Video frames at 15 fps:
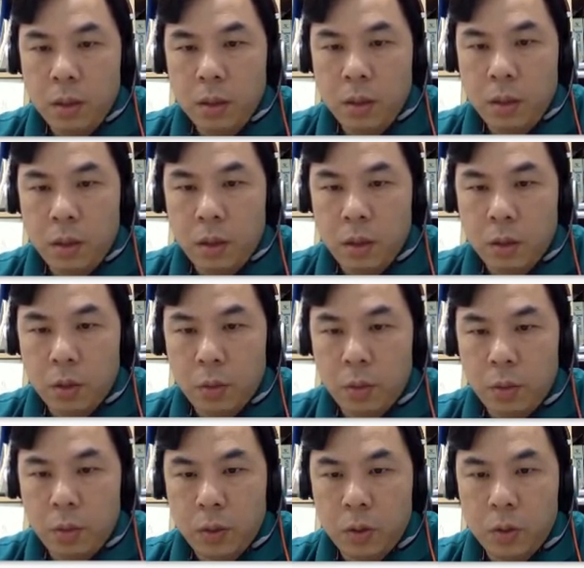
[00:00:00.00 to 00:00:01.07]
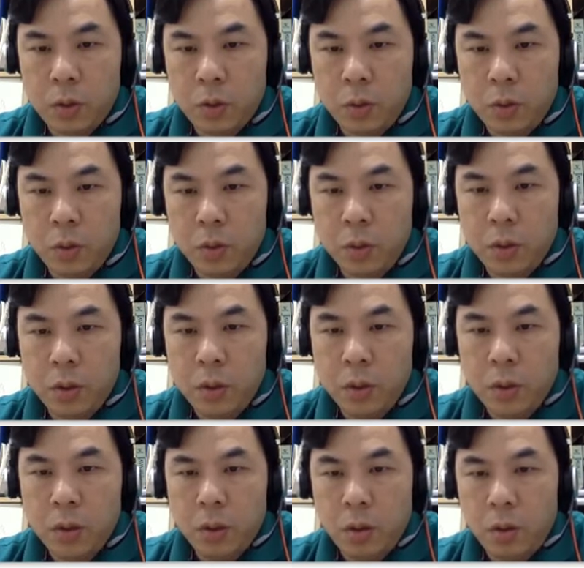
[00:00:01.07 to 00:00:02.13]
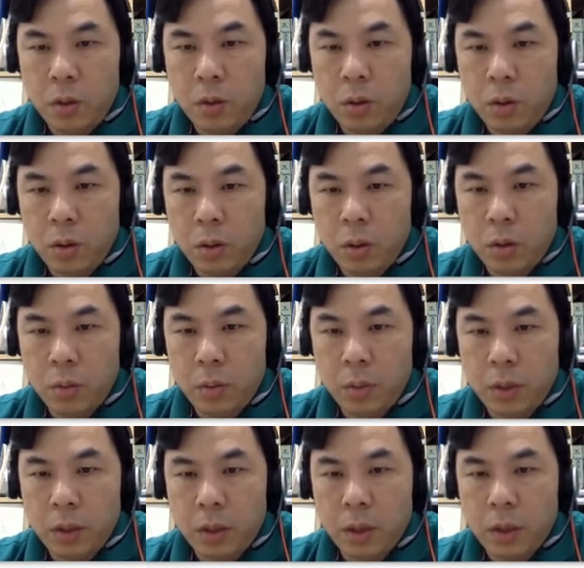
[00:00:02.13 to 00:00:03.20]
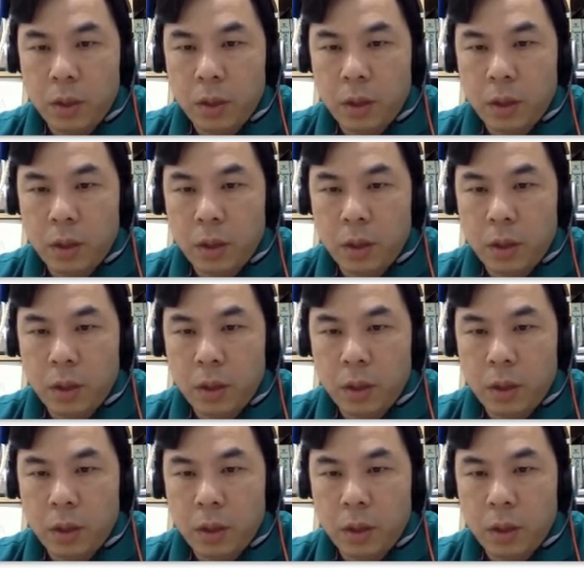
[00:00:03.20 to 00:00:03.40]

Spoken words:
it could be 2, or it could be